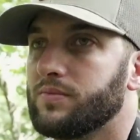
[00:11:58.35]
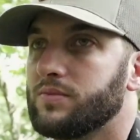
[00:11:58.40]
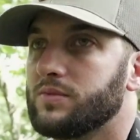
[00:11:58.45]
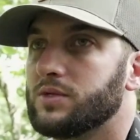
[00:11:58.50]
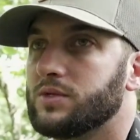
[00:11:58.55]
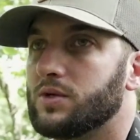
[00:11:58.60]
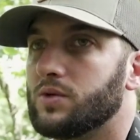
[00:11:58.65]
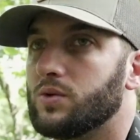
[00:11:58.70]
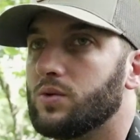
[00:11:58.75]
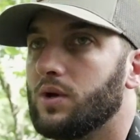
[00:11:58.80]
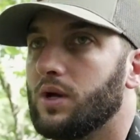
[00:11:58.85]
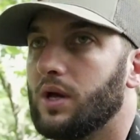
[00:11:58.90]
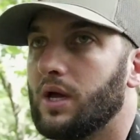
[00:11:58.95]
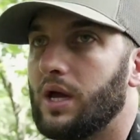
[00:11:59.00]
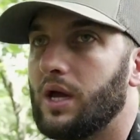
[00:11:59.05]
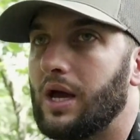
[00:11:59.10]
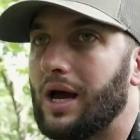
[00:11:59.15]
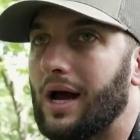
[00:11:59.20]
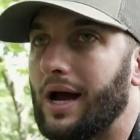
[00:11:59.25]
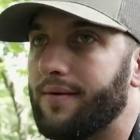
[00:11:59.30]
So
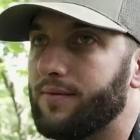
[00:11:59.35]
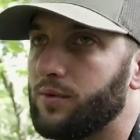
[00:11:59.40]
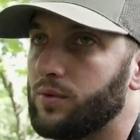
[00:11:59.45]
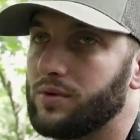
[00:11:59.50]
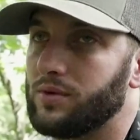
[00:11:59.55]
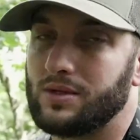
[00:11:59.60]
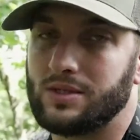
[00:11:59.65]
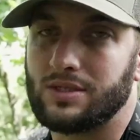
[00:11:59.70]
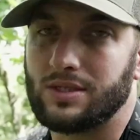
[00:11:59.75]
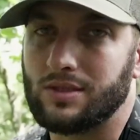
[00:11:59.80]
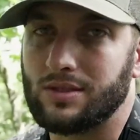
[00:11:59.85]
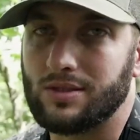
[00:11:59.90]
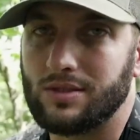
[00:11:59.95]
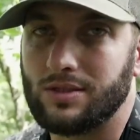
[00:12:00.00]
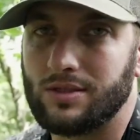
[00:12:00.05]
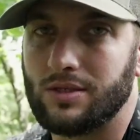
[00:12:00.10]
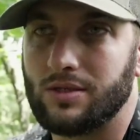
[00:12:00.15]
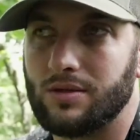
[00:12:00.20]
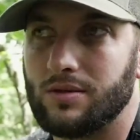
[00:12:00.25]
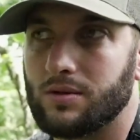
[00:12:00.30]
I haven't really seen
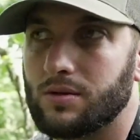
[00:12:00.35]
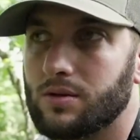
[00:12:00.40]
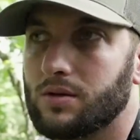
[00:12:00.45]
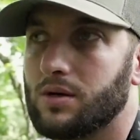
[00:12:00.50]
these deer